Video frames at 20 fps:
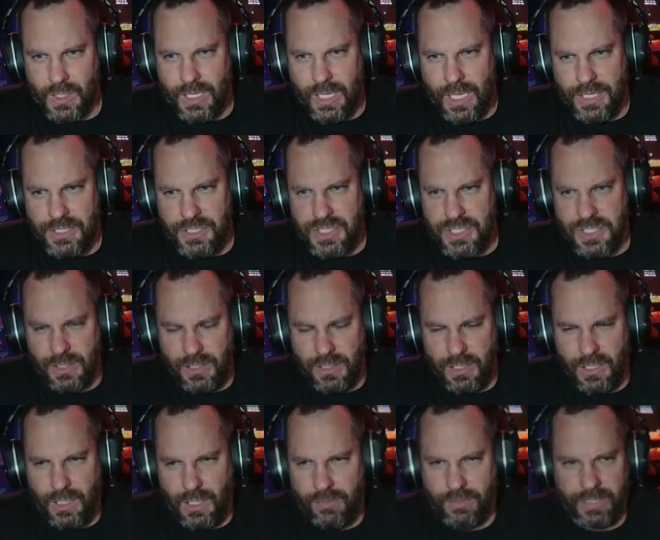Just a
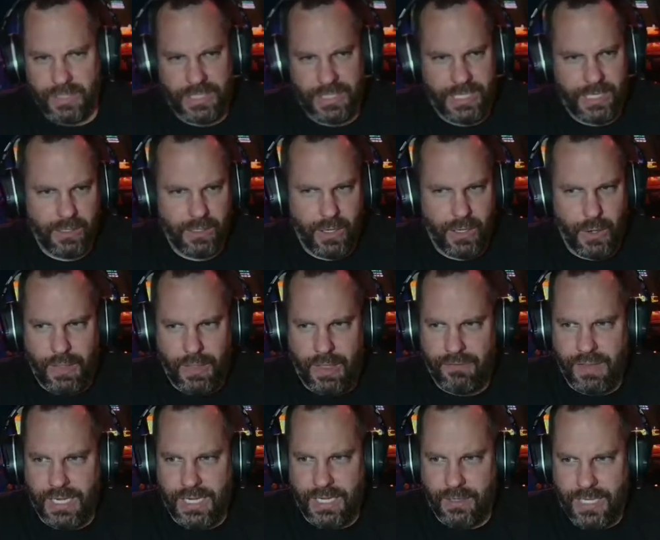little over a year ago, that
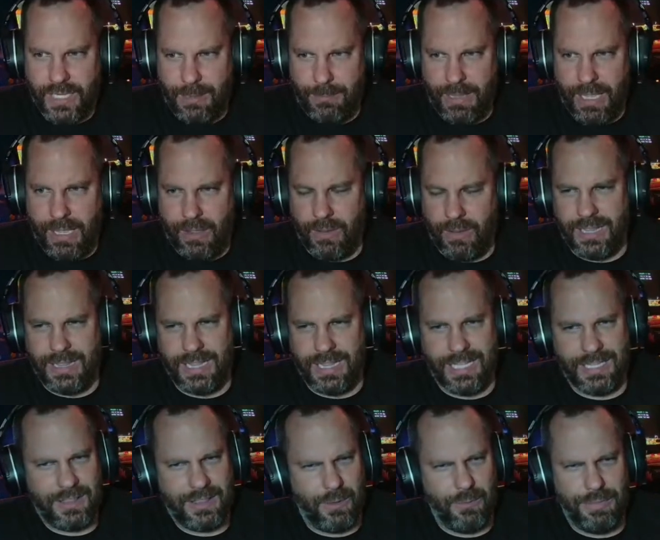video came out, and
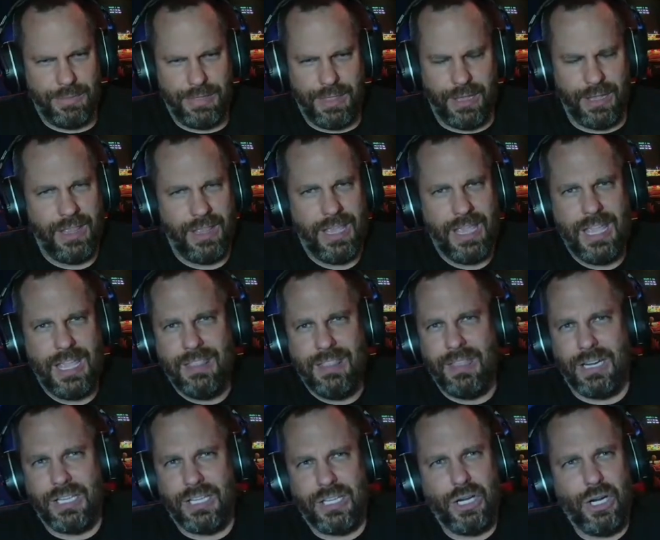the
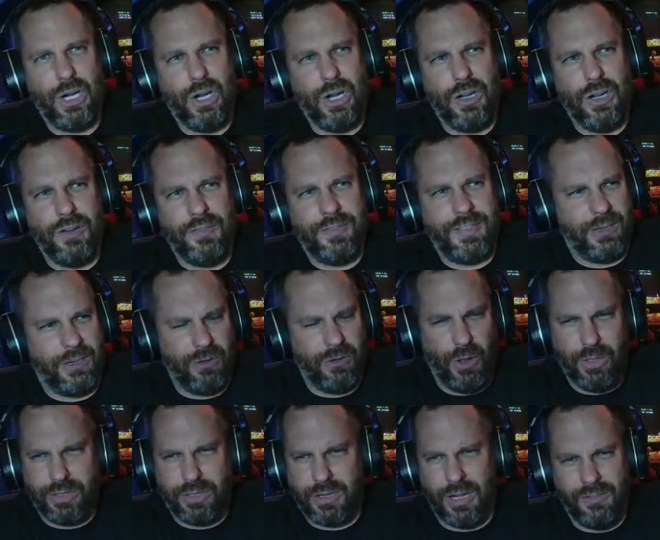curve, the
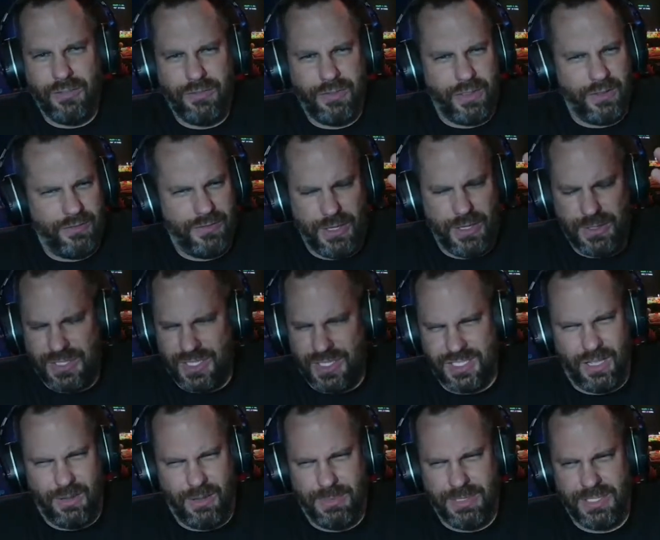growth curve for the views
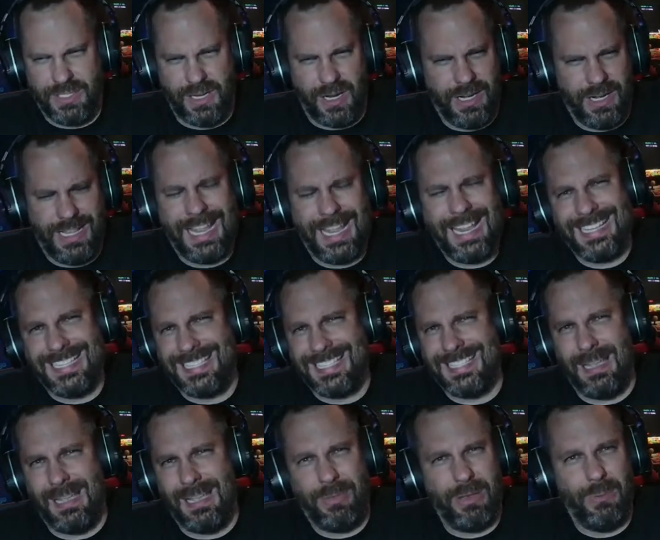is all bizarre. That hit
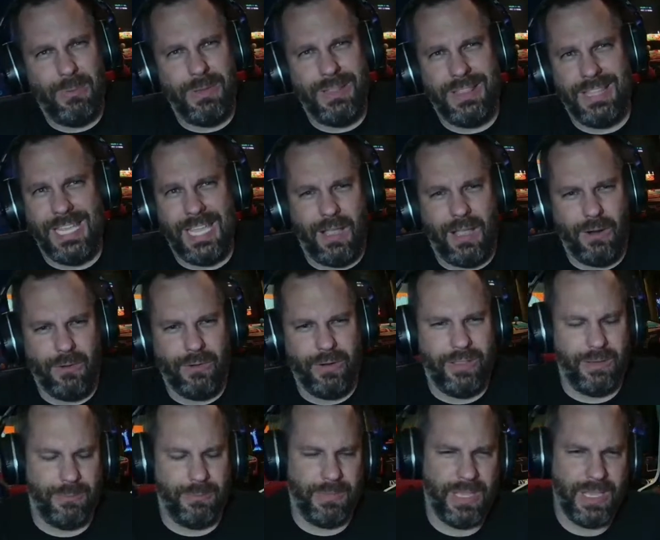something with the
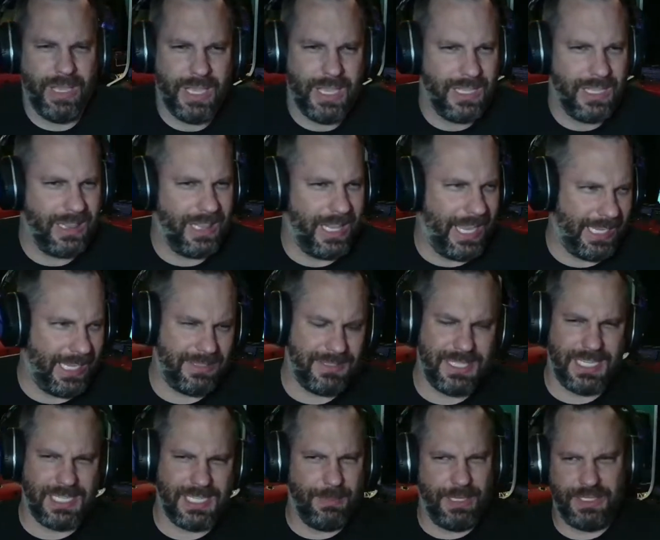algorithm like
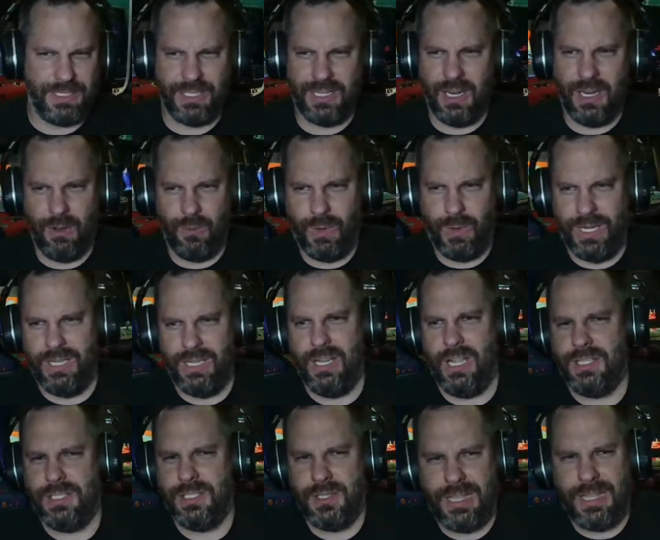6 months ago and went
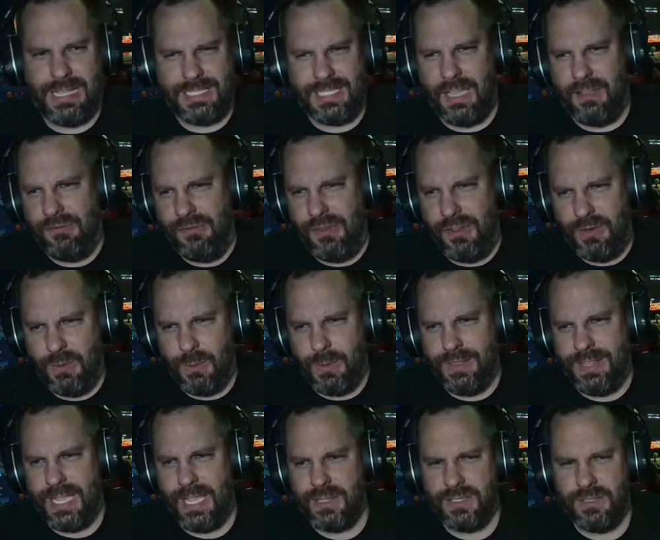nuts. So that's got
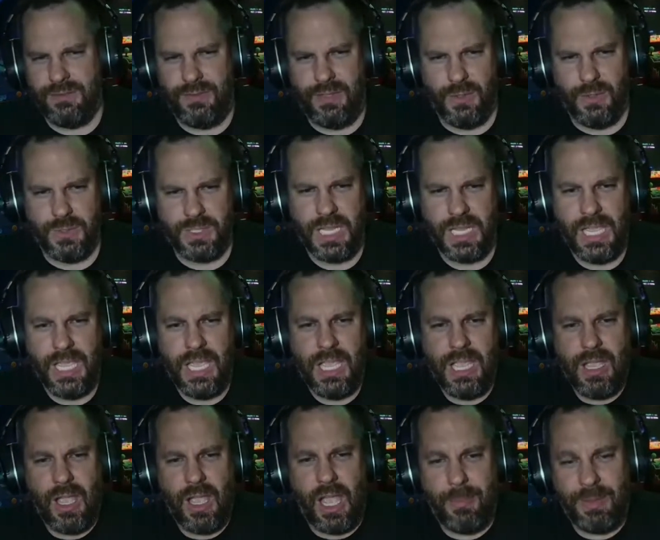51,000 views.
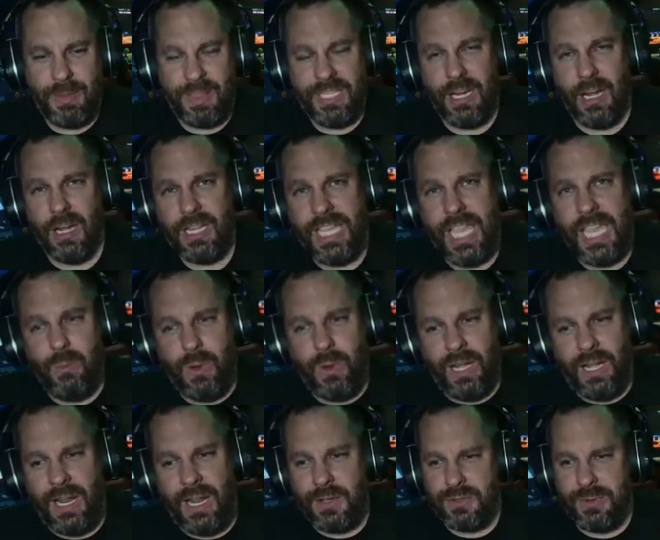But the arcade
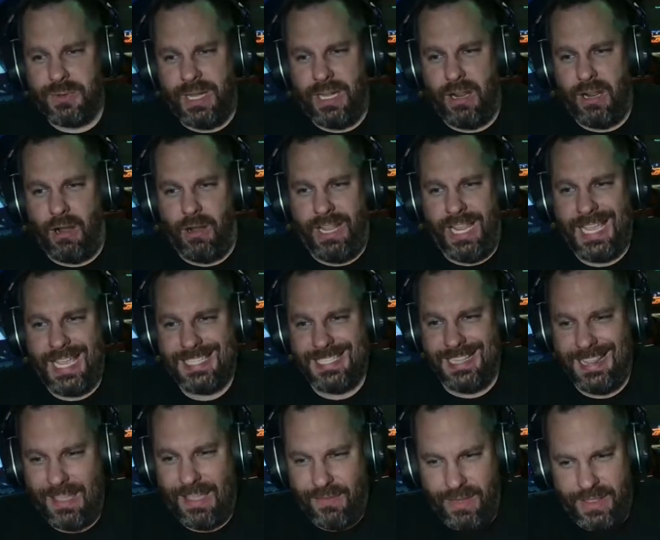warehouse rate already has
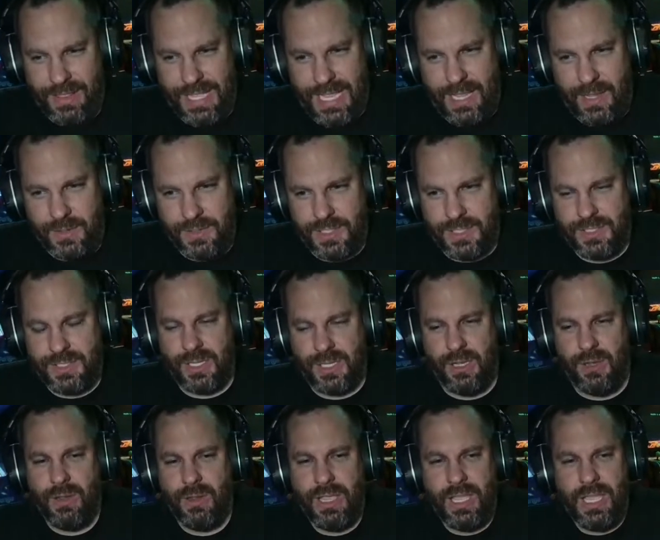11,000. So